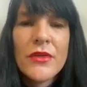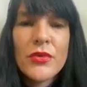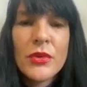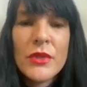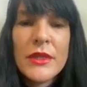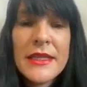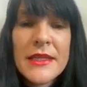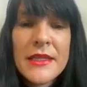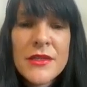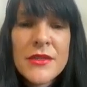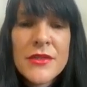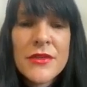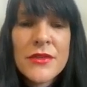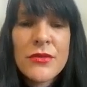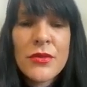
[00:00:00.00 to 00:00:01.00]

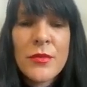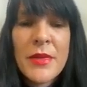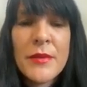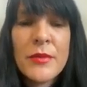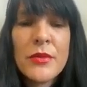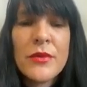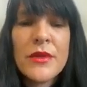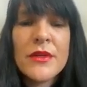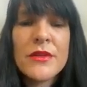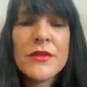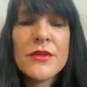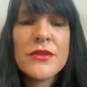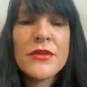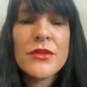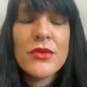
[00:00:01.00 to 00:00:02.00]
lineage, through people that are
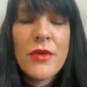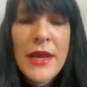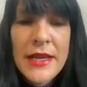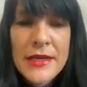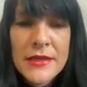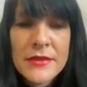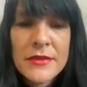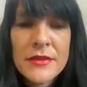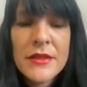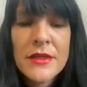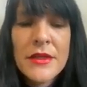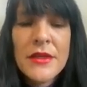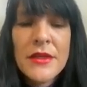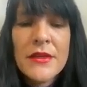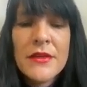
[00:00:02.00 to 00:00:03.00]
trained,
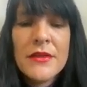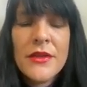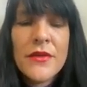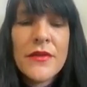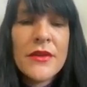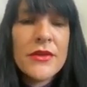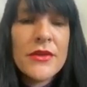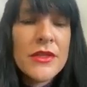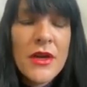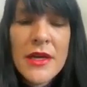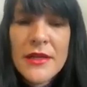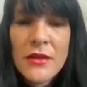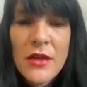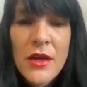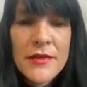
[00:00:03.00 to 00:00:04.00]
their
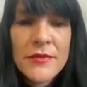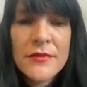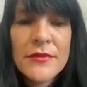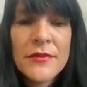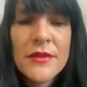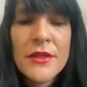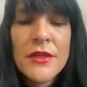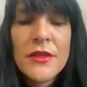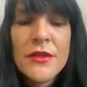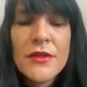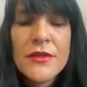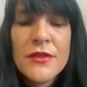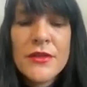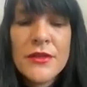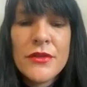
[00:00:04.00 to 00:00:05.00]
entire life
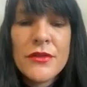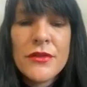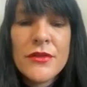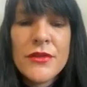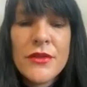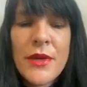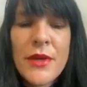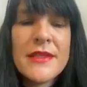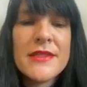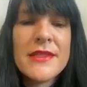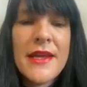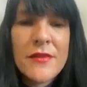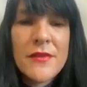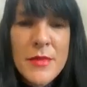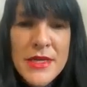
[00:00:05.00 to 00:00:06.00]
to
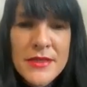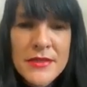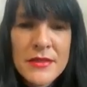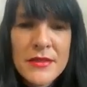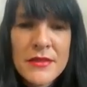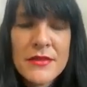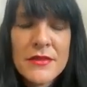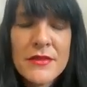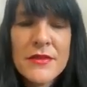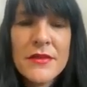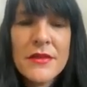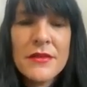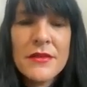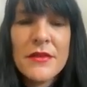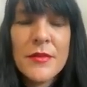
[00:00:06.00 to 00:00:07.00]
understand the medicines,
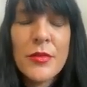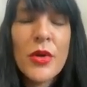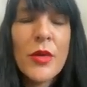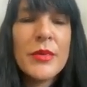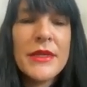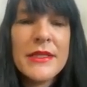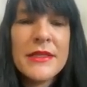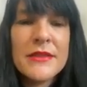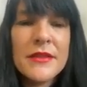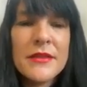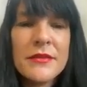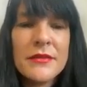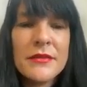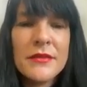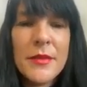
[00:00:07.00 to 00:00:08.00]
the properties
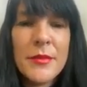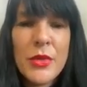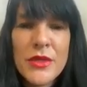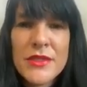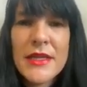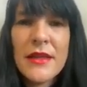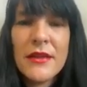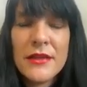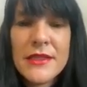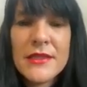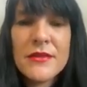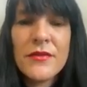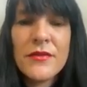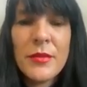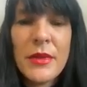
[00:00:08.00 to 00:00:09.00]
and
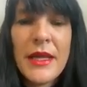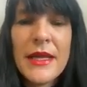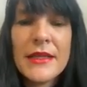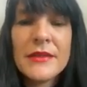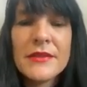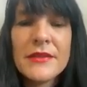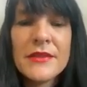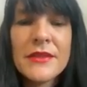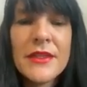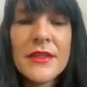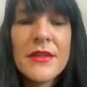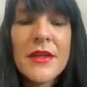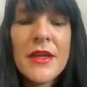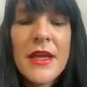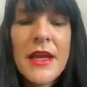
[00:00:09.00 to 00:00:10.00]
personalities of the plants,
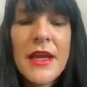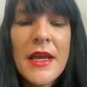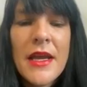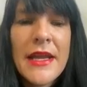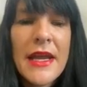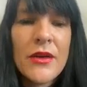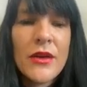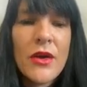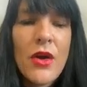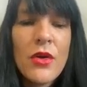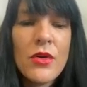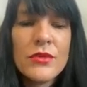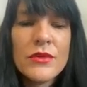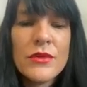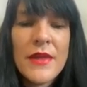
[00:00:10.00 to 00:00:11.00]
and how to
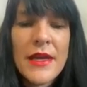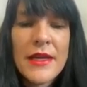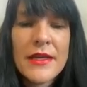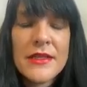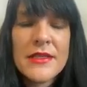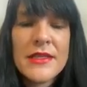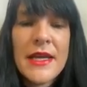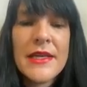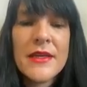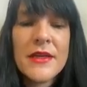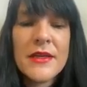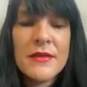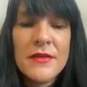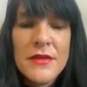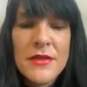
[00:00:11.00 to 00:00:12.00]
hold that container